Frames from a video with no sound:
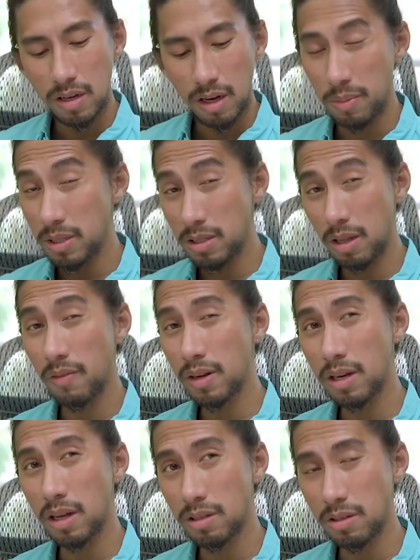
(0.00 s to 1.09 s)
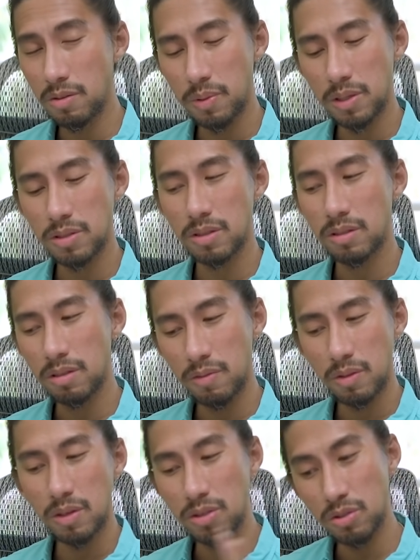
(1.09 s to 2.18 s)
Um, but it's definitely not a new person, even
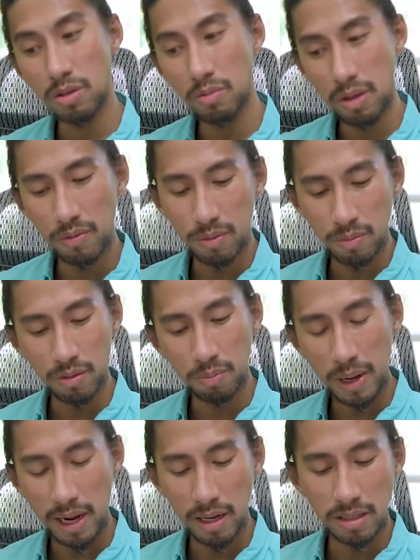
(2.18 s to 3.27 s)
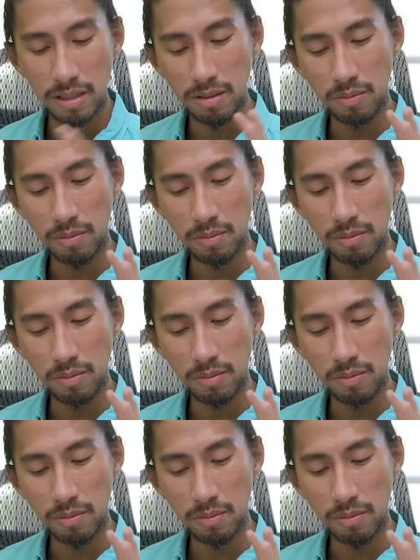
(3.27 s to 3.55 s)
though I stir away from the past.